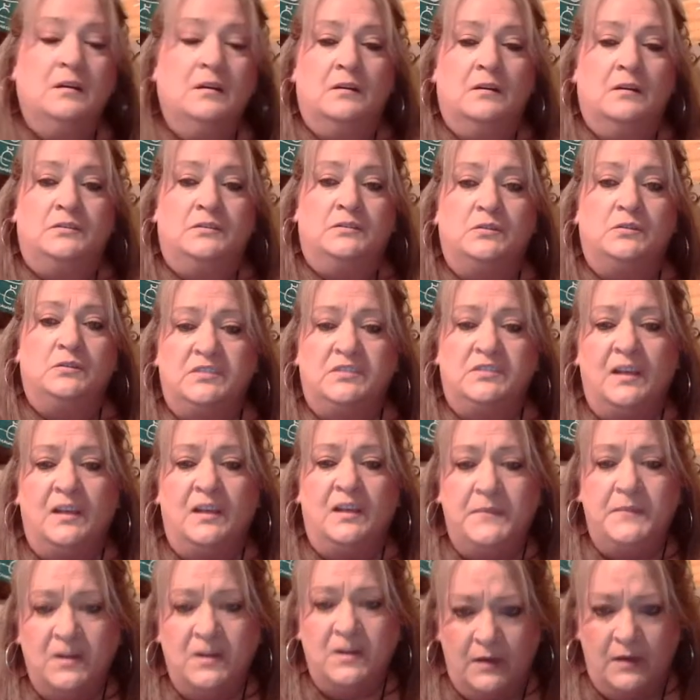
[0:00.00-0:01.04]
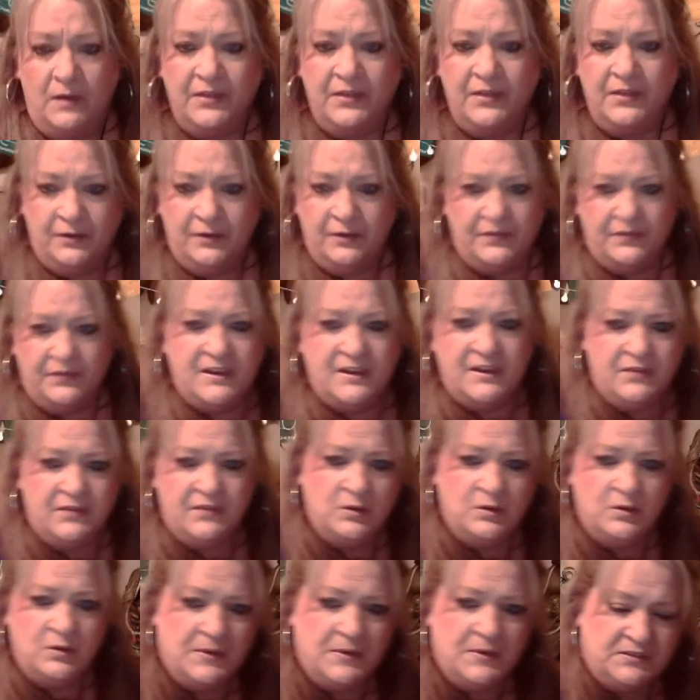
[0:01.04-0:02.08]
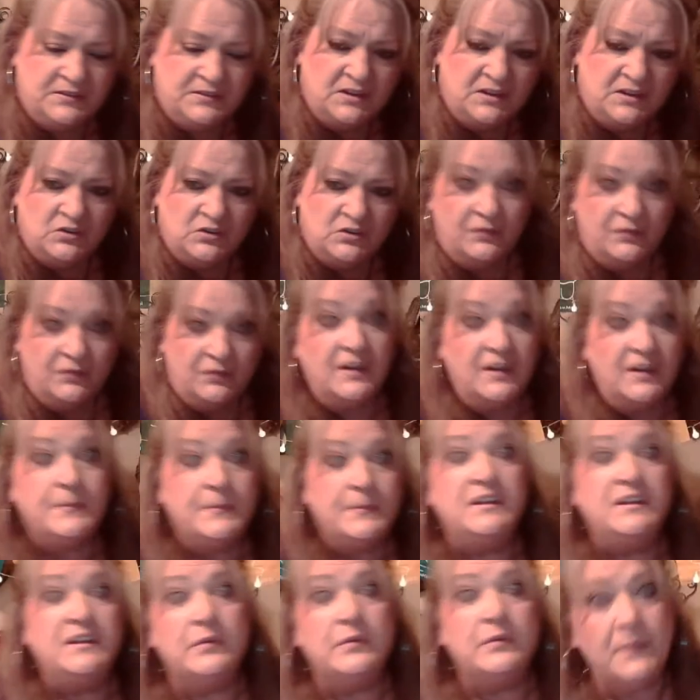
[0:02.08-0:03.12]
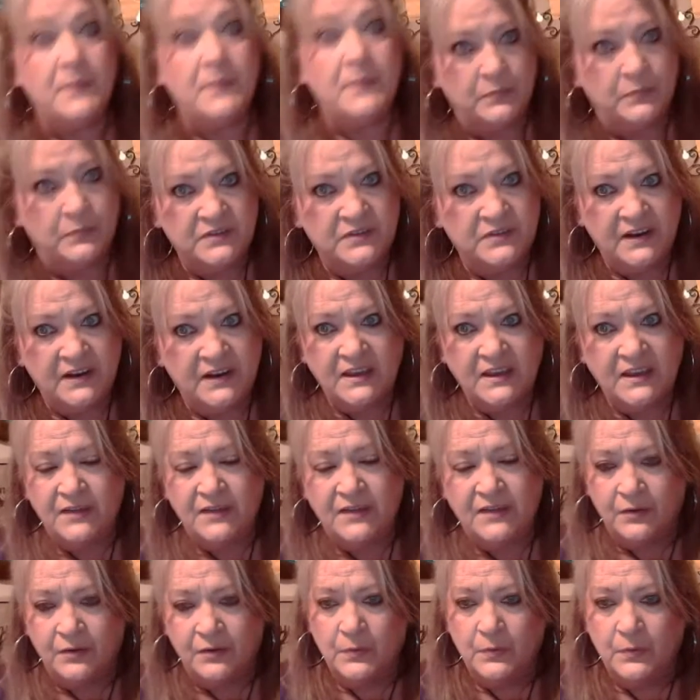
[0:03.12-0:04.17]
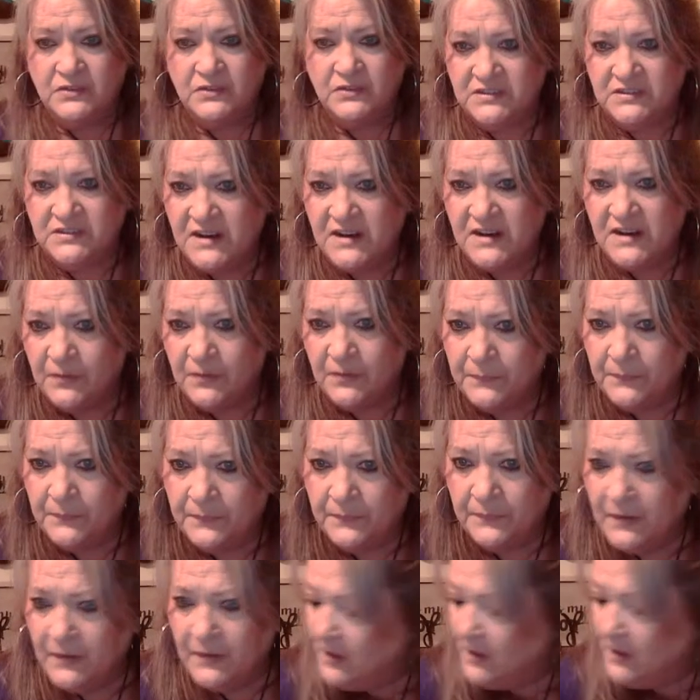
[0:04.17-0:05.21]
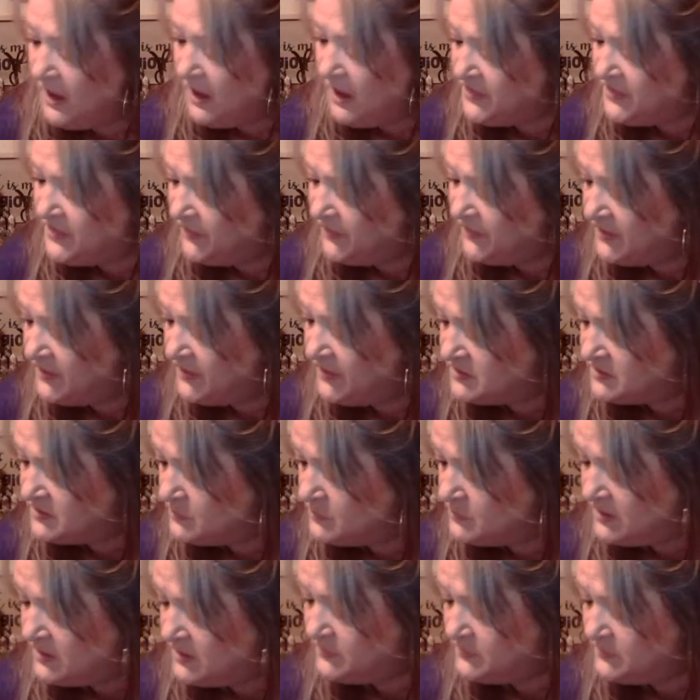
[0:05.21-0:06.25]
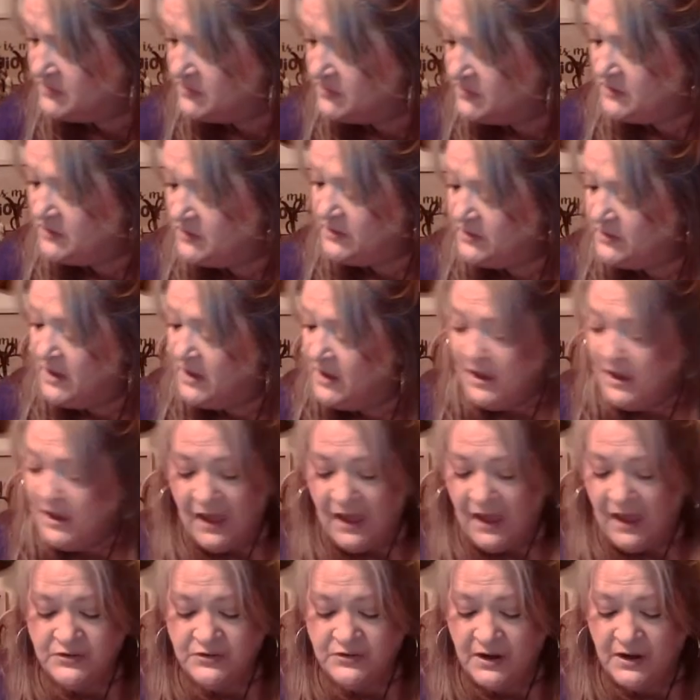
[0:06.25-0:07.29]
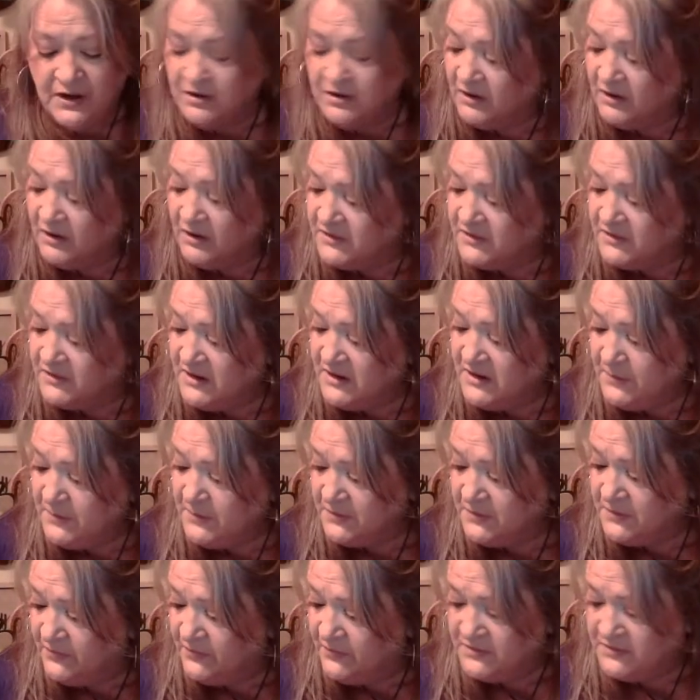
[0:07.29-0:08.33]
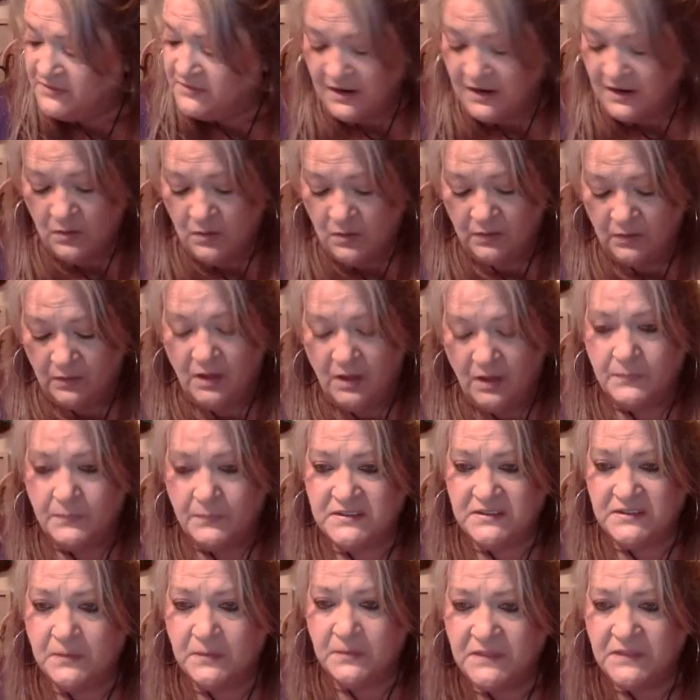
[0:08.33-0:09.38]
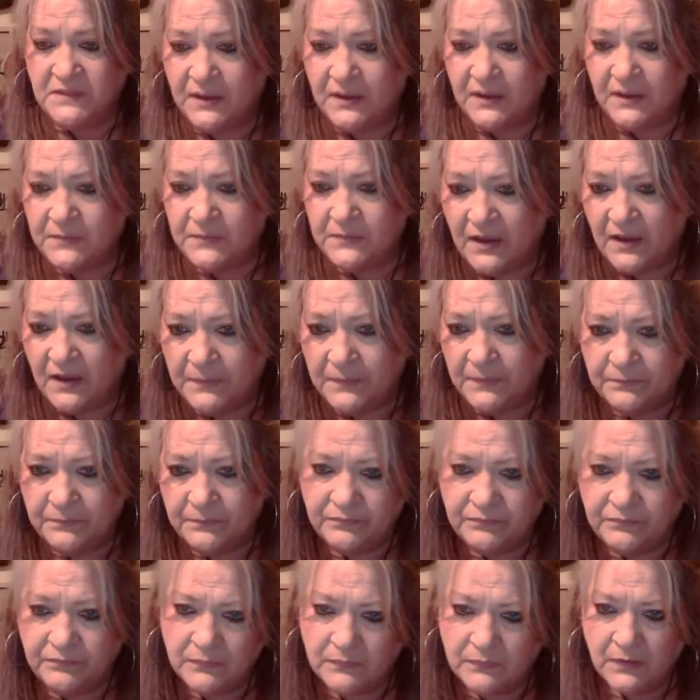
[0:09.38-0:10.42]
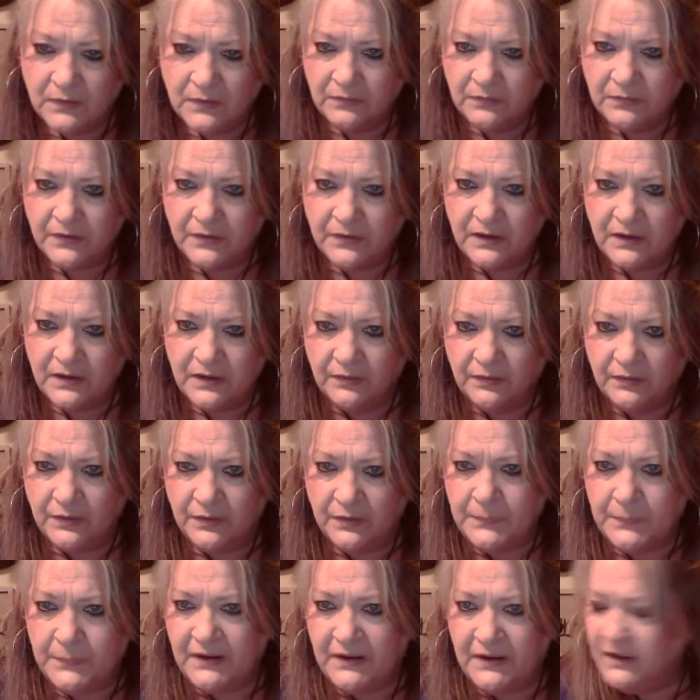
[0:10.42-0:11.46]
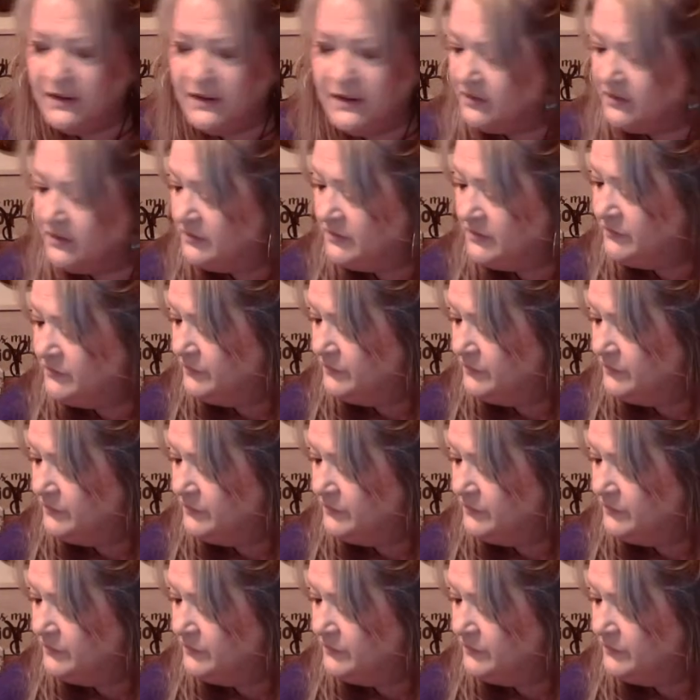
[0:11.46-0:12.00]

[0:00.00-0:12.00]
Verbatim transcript: So just let me know, Heather, if I gave you a message or if anybody remembers that I gave her one just now. I thought that's the one I was doing. I try to cross the names off as I go along, but sometimes I forget a little bit here and